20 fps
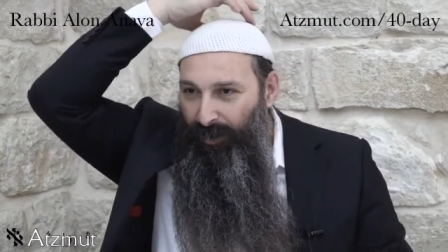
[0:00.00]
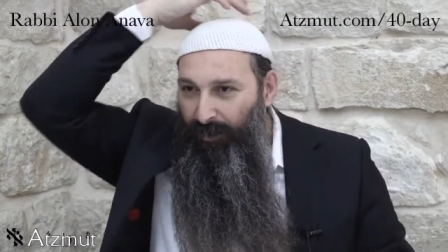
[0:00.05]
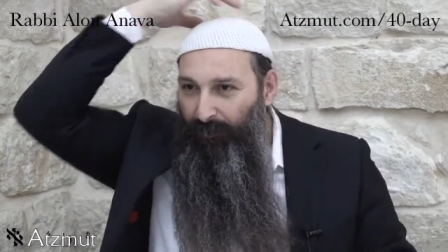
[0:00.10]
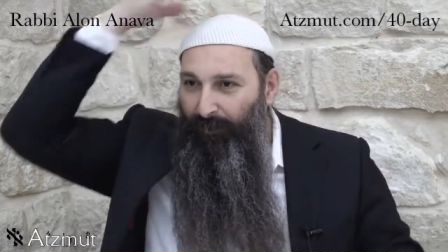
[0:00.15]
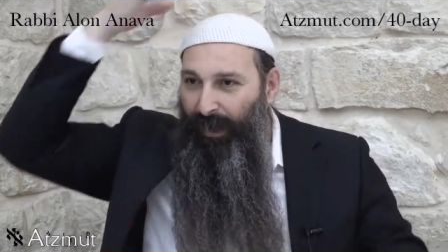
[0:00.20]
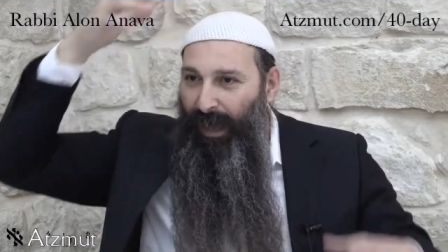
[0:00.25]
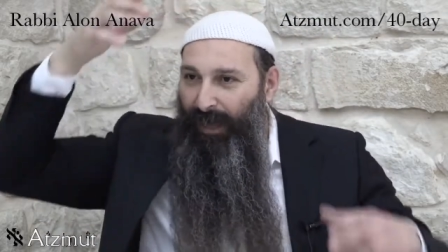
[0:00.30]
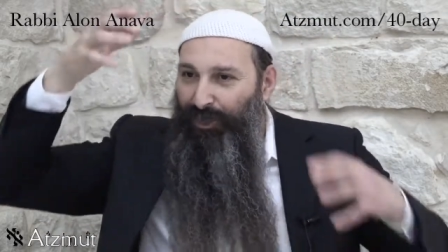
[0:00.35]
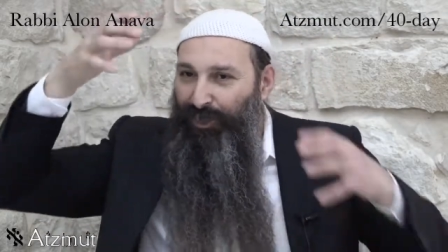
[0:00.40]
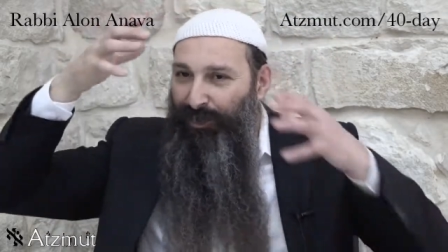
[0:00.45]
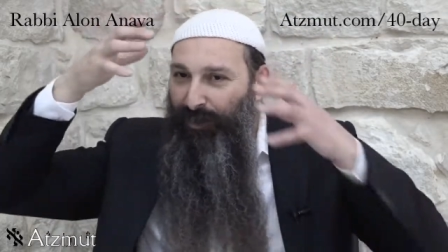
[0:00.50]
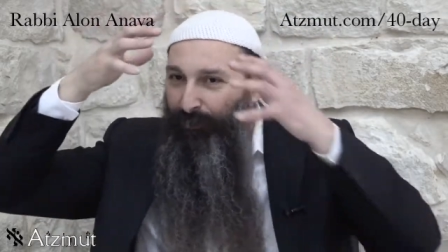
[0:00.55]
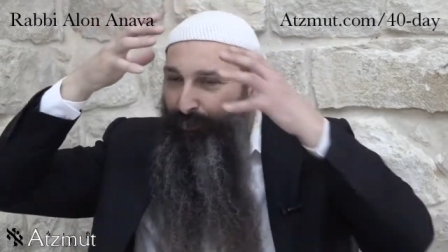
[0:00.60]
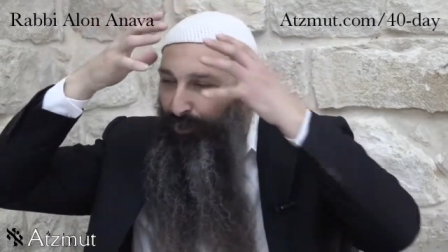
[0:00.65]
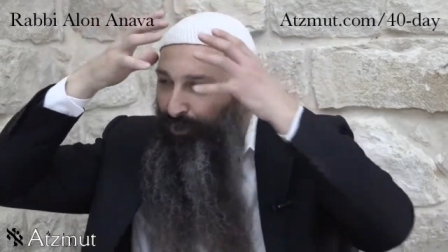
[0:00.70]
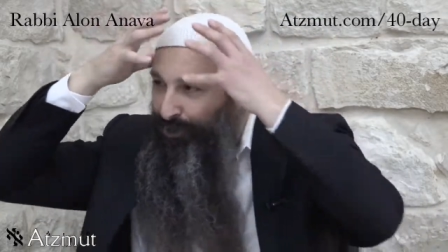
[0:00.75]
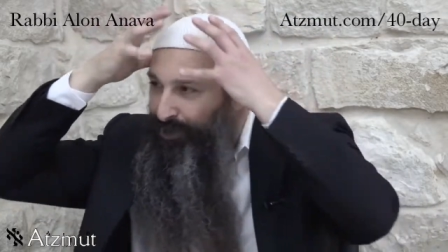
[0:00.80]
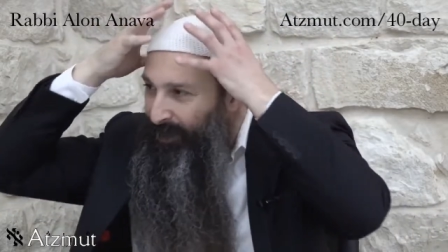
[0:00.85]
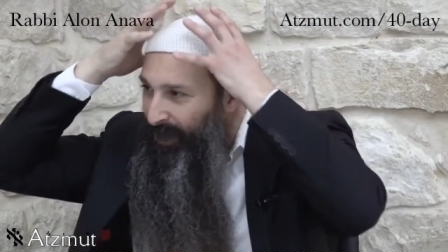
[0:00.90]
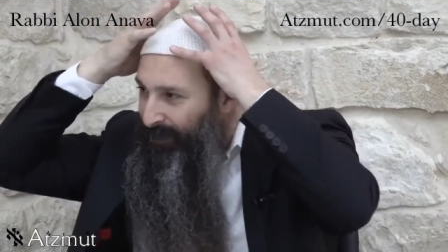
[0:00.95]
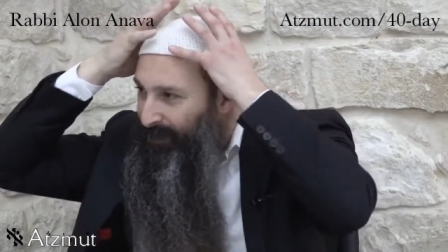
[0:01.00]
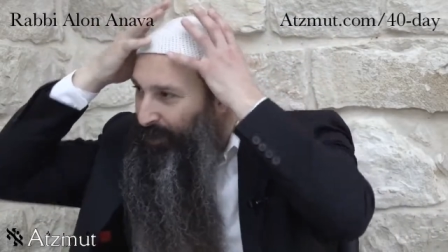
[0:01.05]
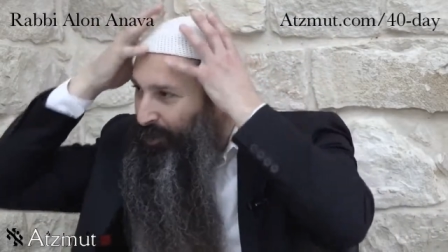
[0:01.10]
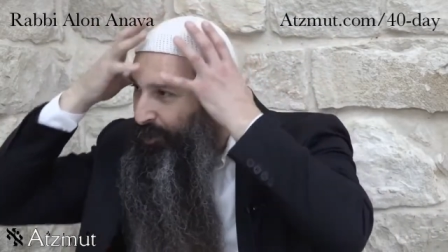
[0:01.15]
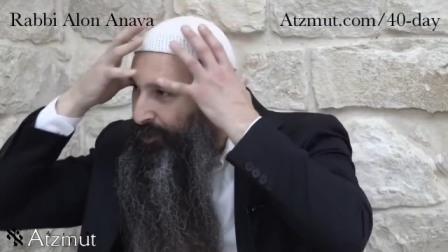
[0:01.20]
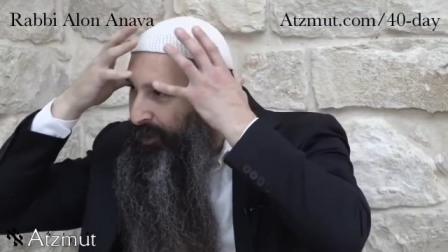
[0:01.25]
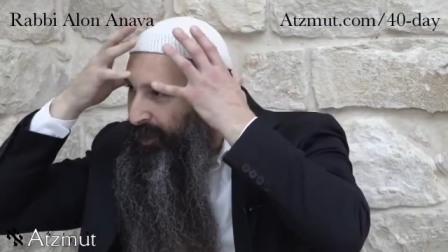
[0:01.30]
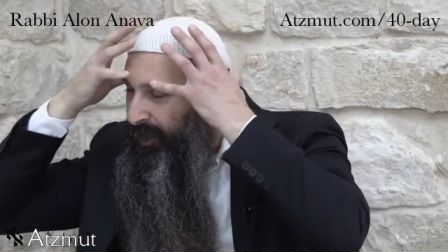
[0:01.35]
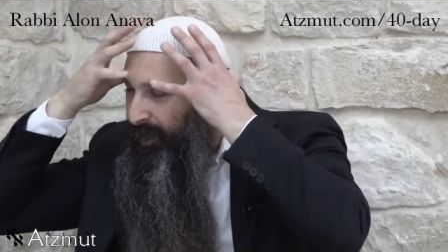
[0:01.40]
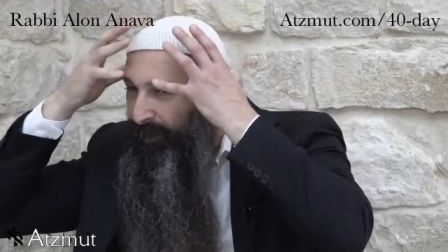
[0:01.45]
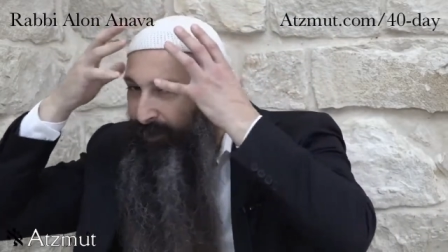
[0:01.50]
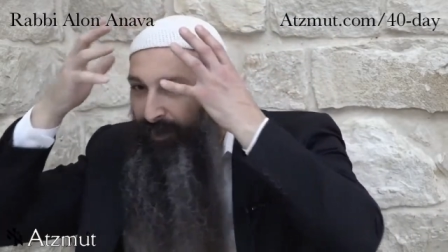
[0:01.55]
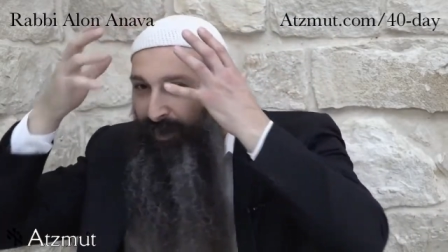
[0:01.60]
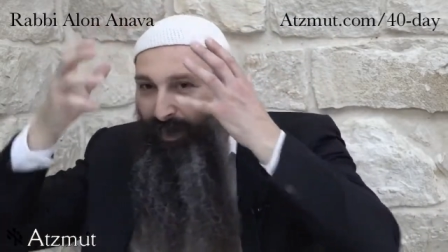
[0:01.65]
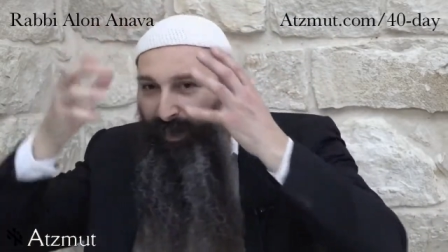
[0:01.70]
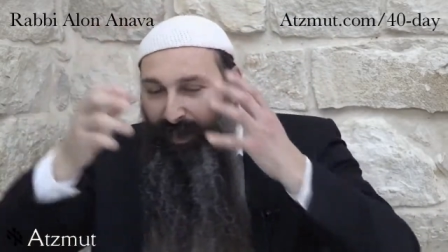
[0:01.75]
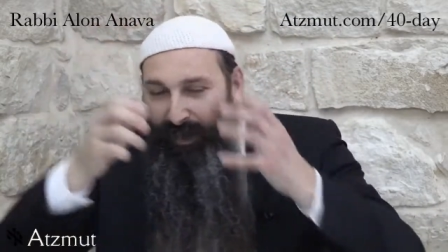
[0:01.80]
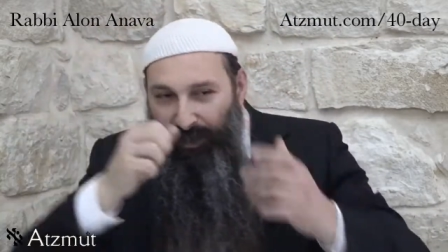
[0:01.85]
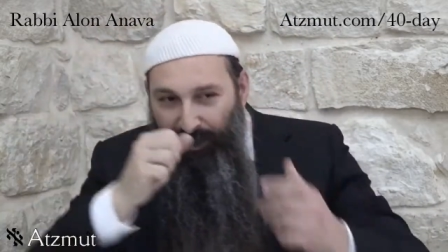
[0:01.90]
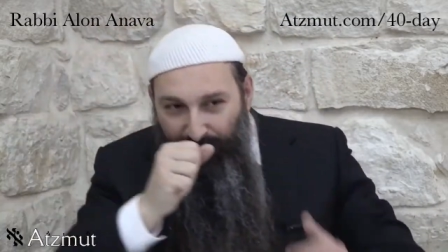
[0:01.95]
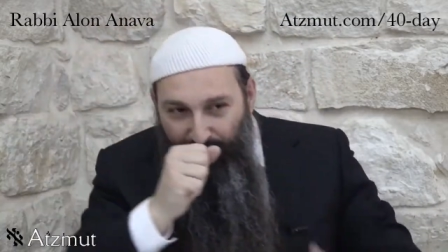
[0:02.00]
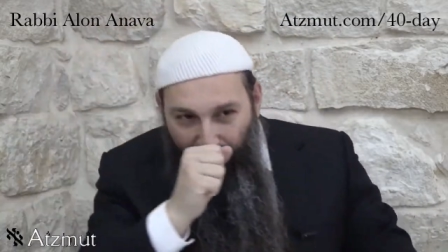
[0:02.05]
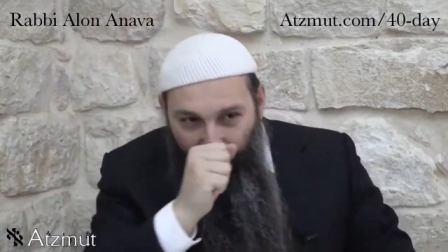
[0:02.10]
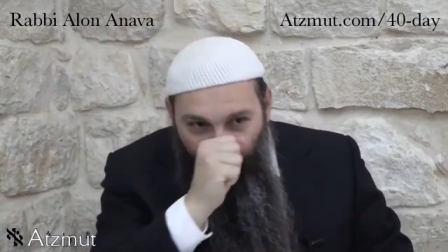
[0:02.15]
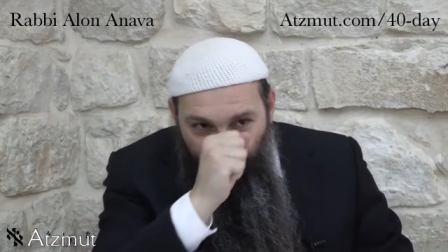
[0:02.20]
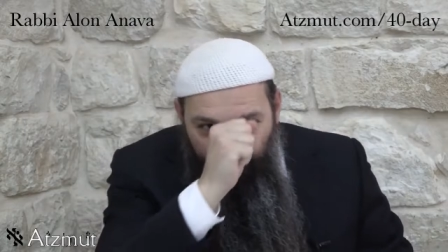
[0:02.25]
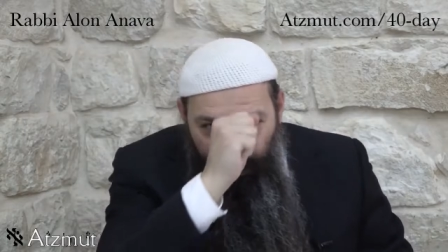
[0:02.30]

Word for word: Imagine a person has a lot of hair, and you come